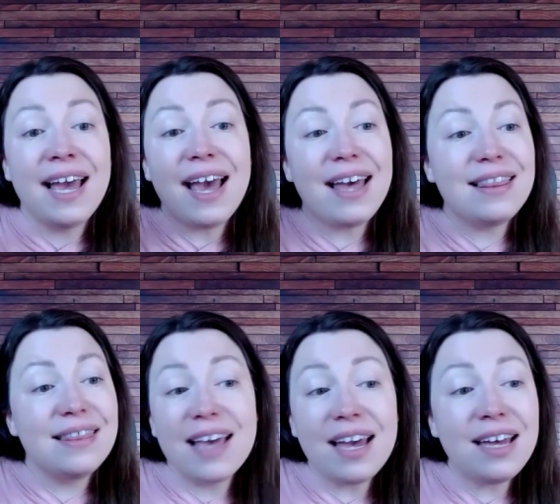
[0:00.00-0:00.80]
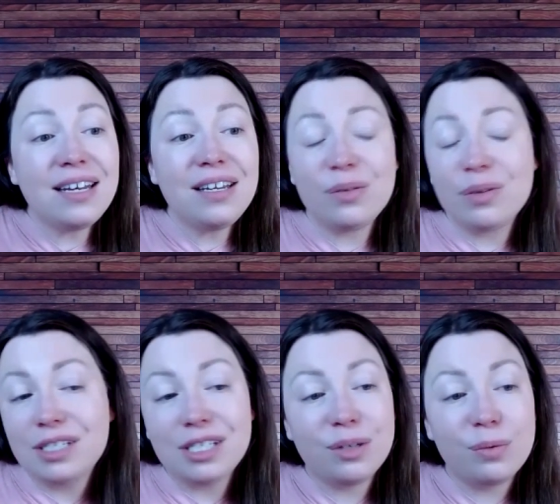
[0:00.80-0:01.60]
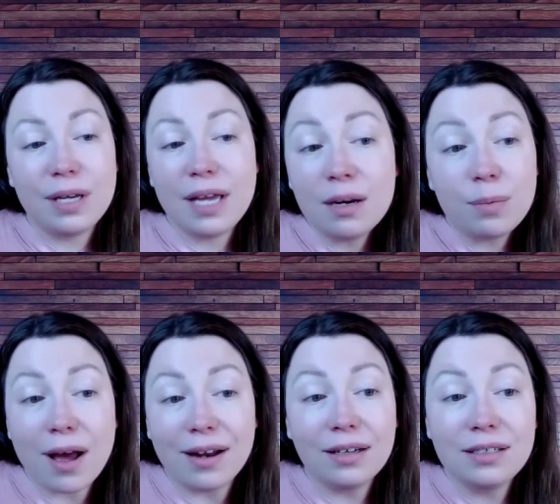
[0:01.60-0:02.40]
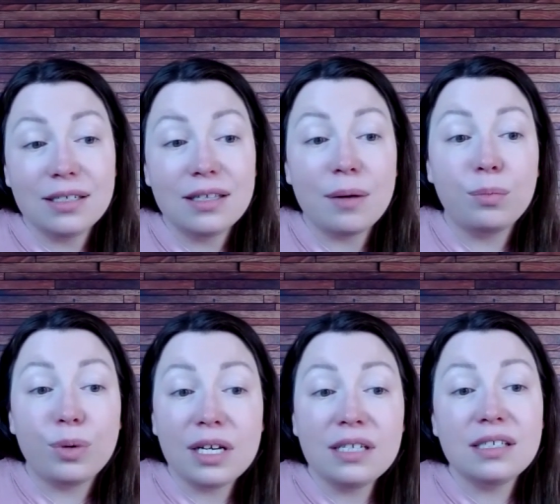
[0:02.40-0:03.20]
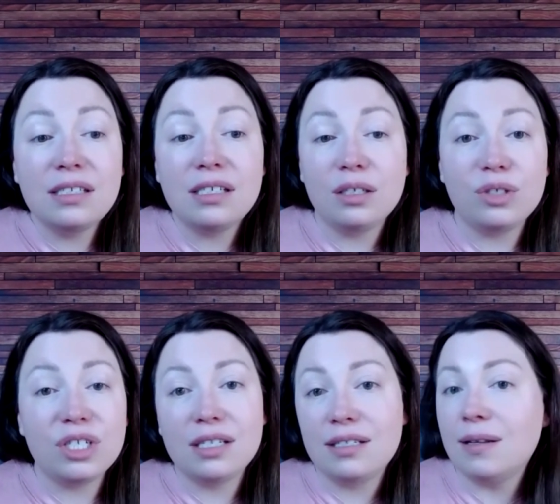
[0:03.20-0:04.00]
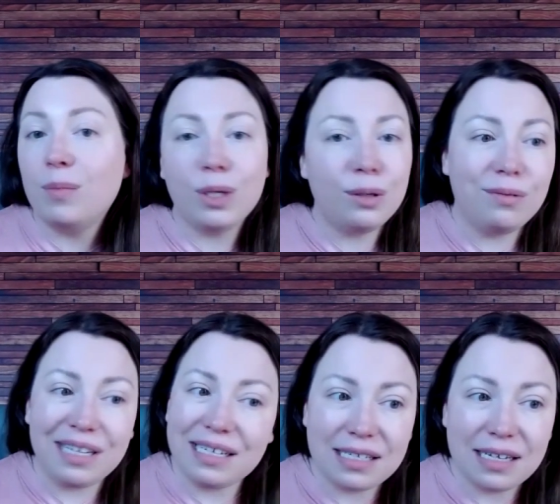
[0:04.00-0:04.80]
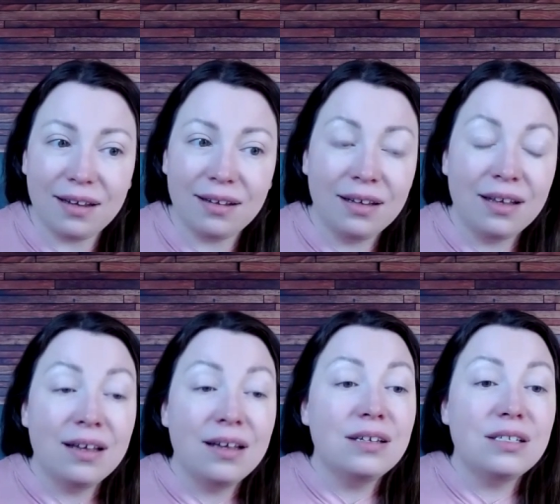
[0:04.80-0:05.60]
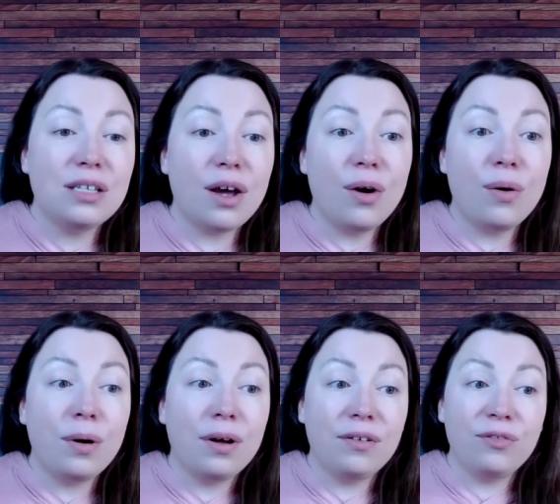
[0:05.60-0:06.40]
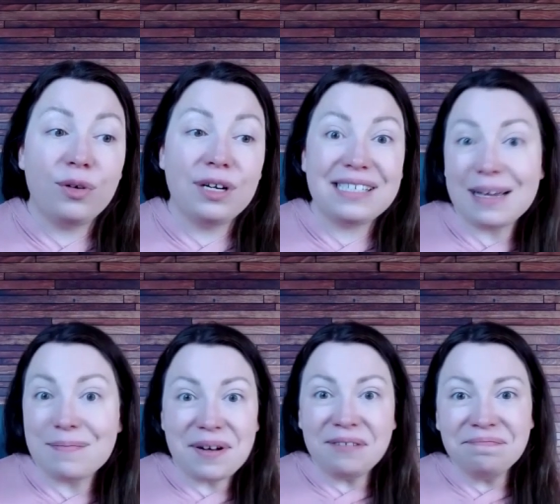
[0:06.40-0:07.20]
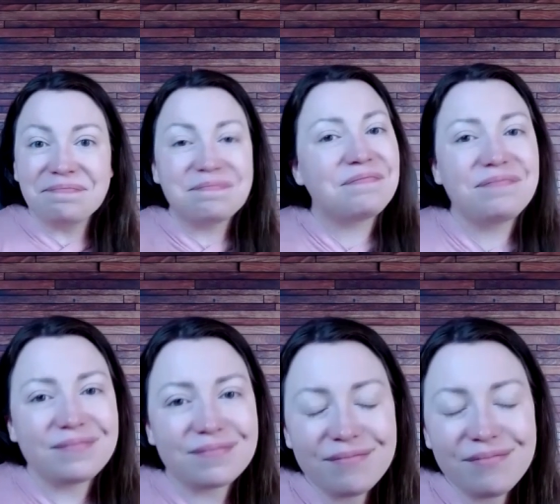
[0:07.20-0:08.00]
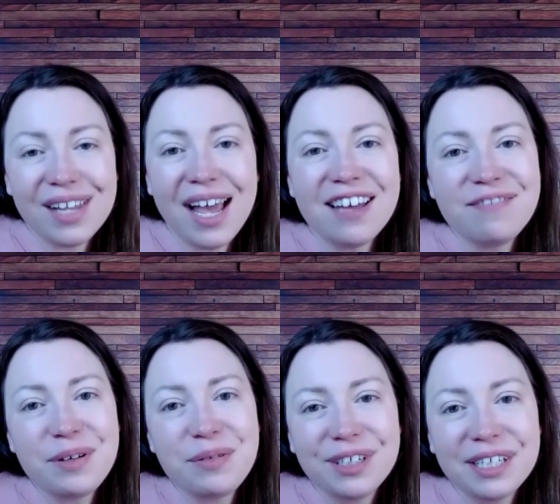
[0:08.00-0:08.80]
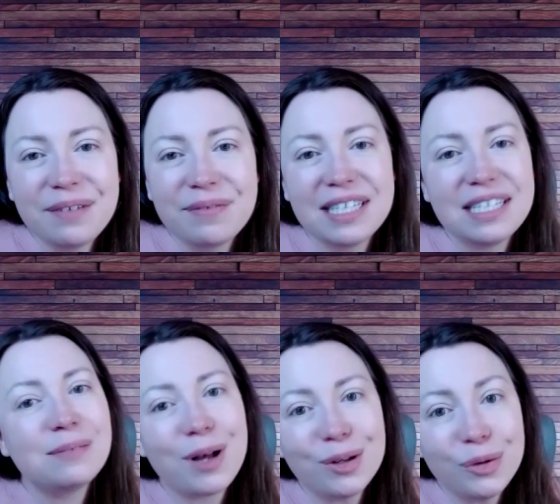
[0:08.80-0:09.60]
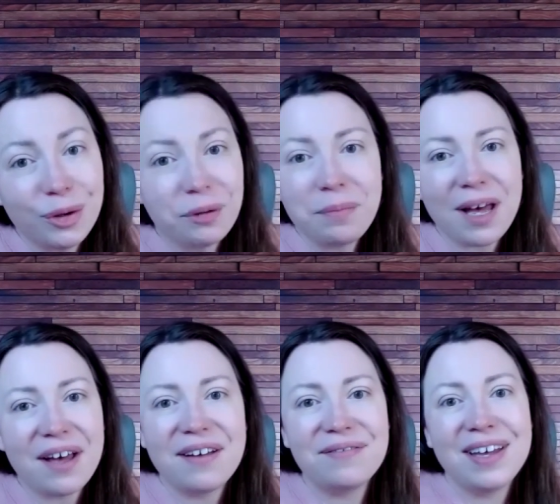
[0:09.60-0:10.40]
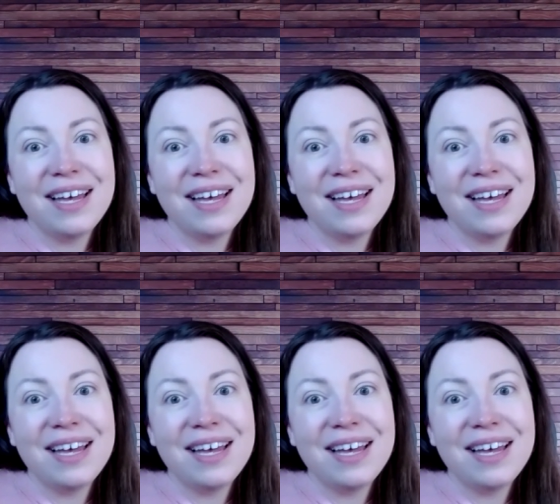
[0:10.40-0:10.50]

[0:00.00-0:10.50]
And then you can just create a product that brings a solution to someone who needs it. So, for example, I've been working with a small group of